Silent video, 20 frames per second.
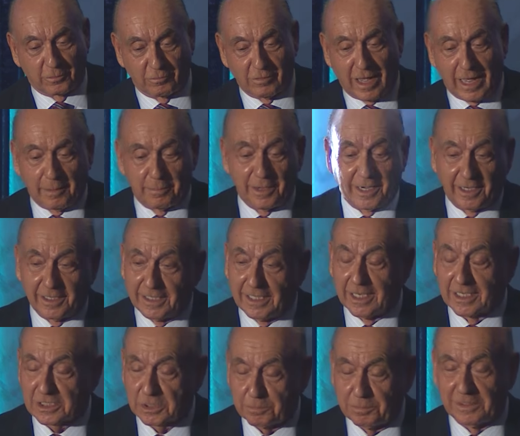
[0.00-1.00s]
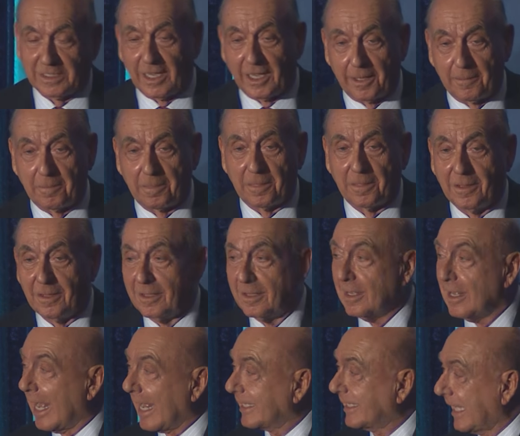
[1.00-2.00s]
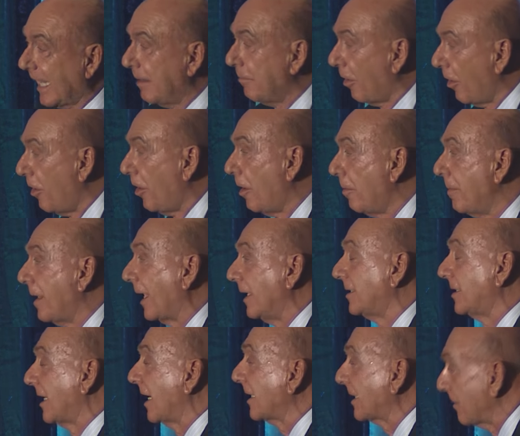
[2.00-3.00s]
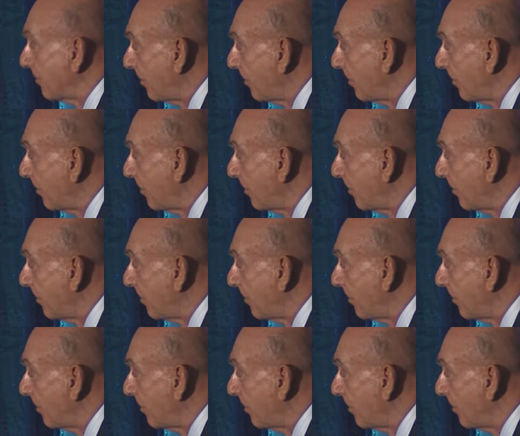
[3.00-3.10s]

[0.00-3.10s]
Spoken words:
Robin at ESPN. I came home and I said to